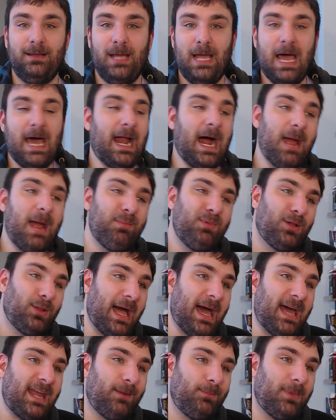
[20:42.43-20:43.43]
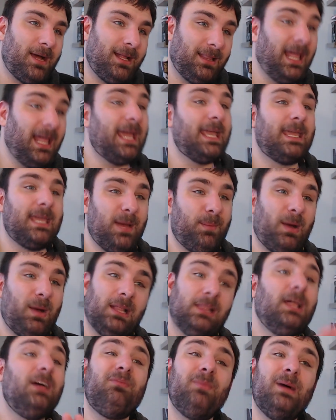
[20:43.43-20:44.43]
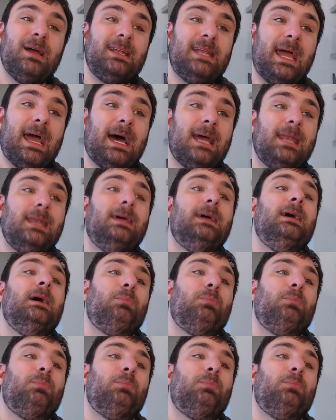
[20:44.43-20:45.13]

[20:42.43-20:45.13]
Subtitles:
And I'm glad I'm not like him. I love my dad,